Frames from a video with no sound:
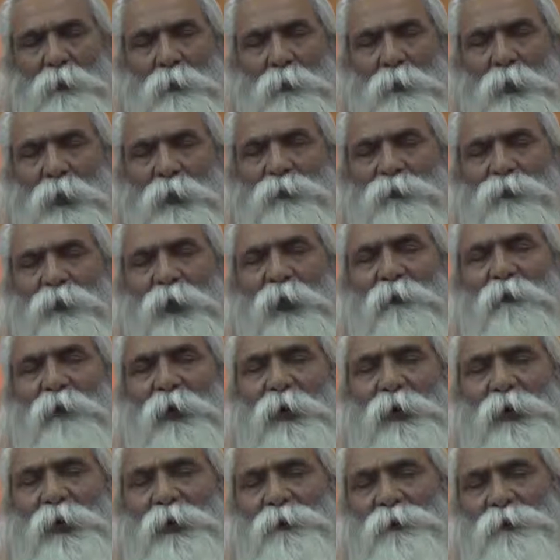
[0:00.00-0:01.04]
The
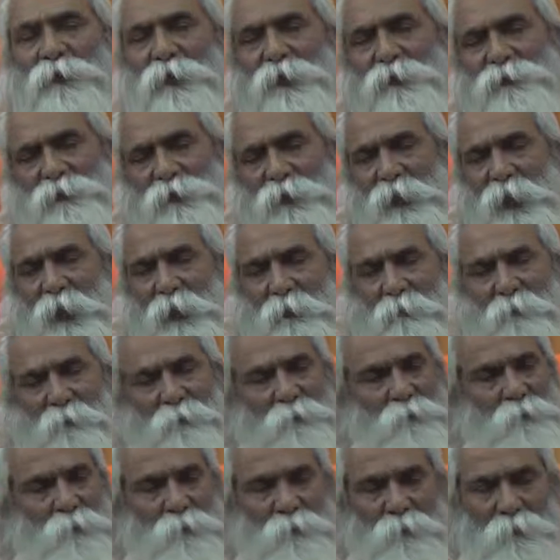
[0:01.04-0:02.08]
7 rishis came
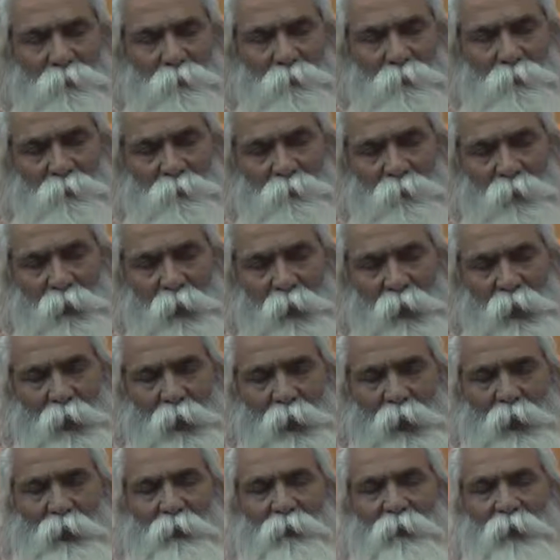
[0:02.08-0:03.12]

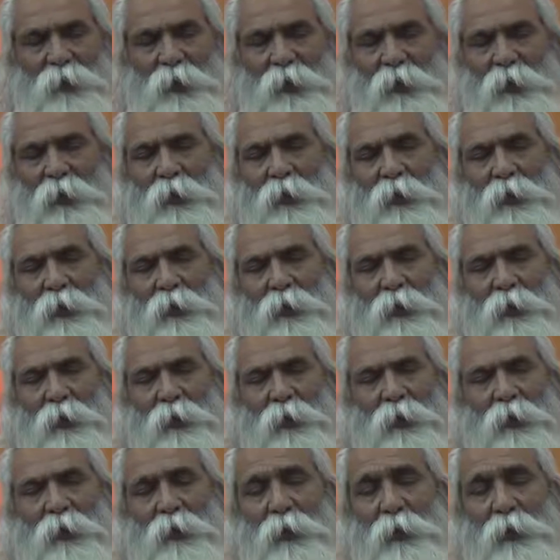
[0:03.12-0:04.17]
and they
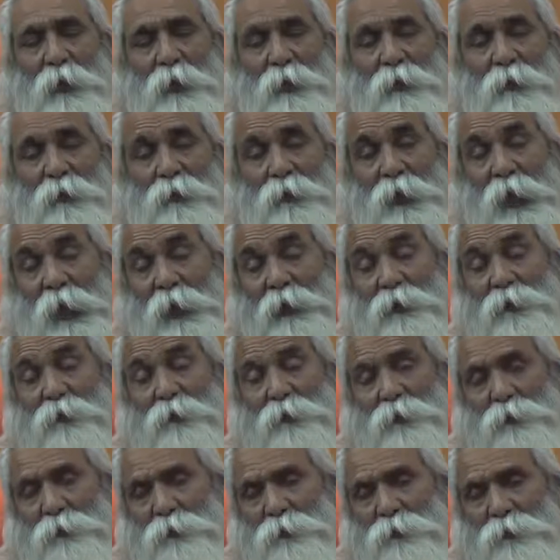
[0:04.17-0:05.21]
try
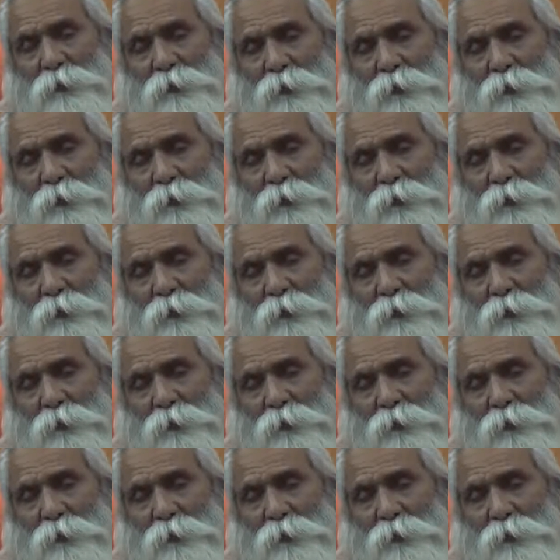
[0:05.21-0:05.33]
to